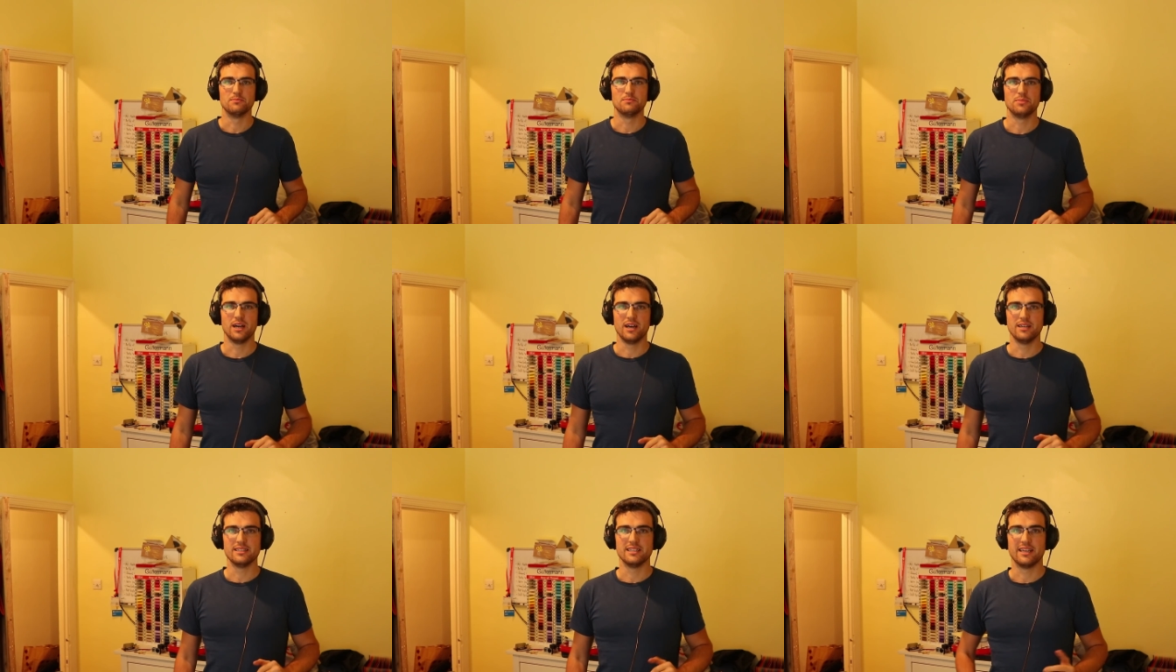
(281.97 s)

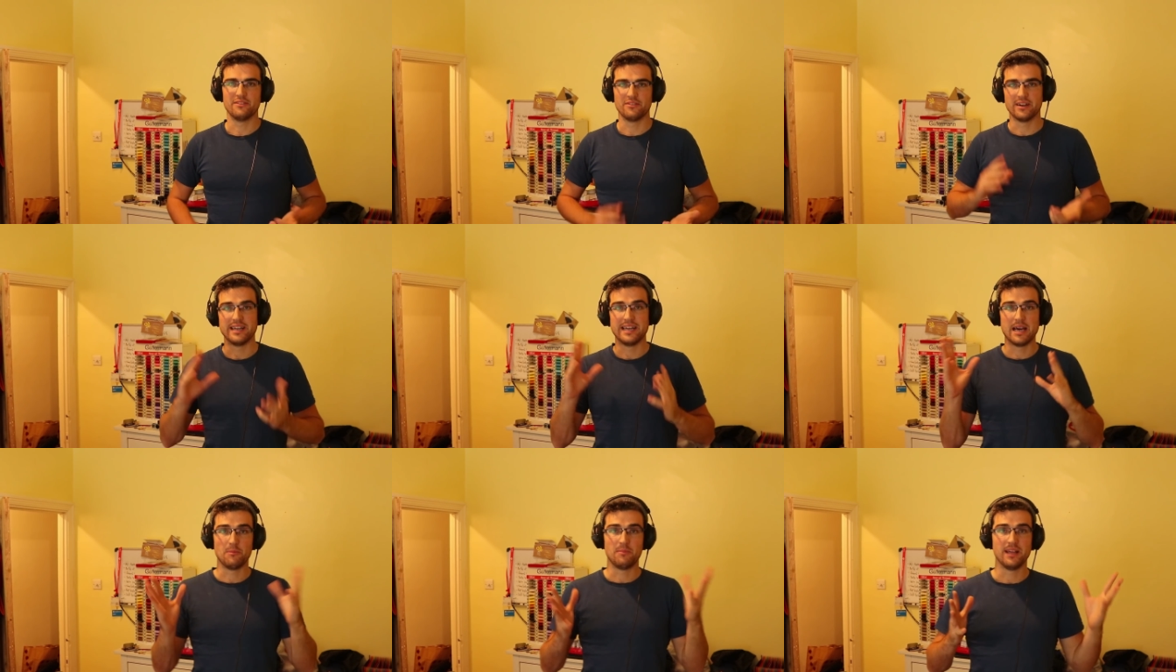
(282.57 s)
But if I
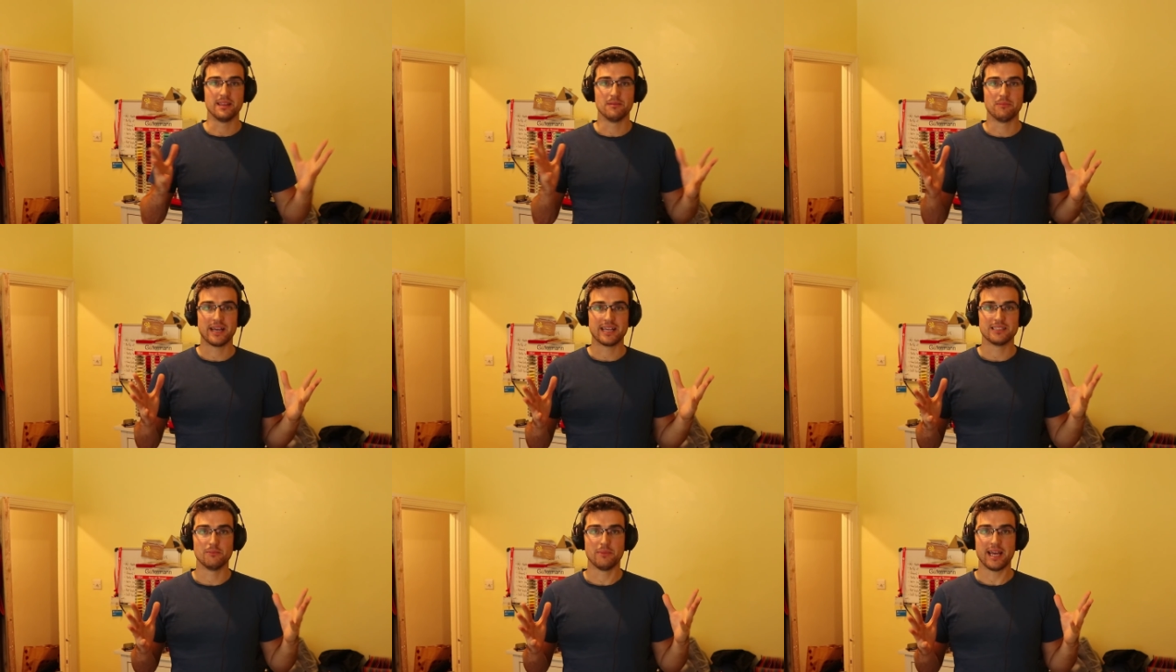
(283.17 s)
now play them
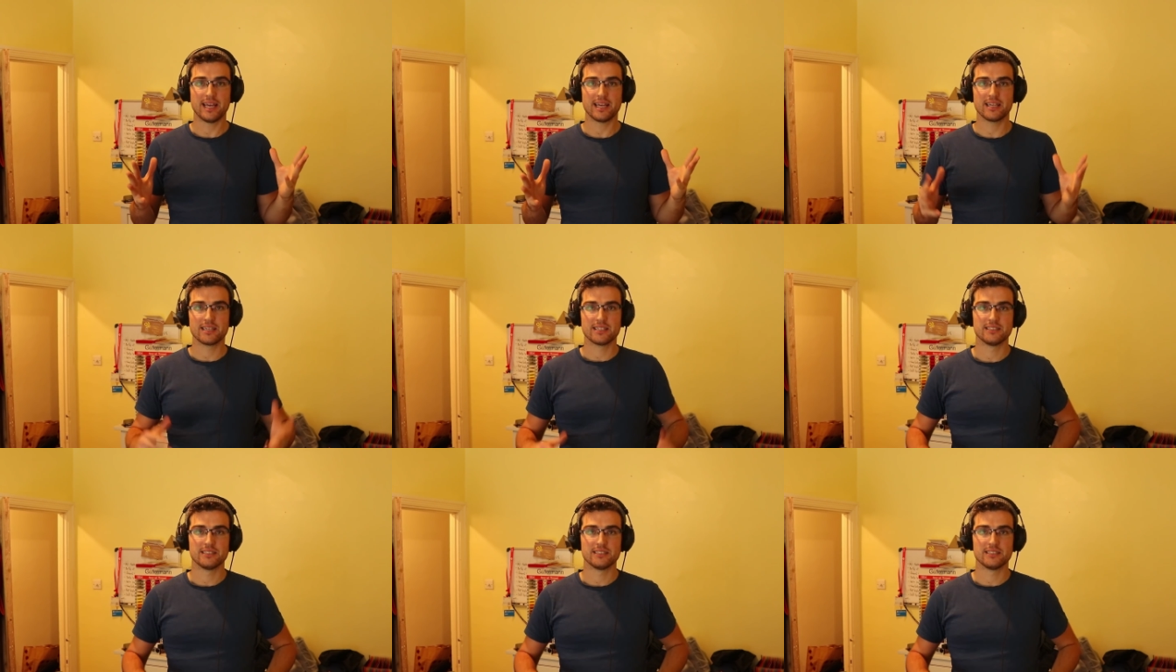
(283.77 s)
back to back,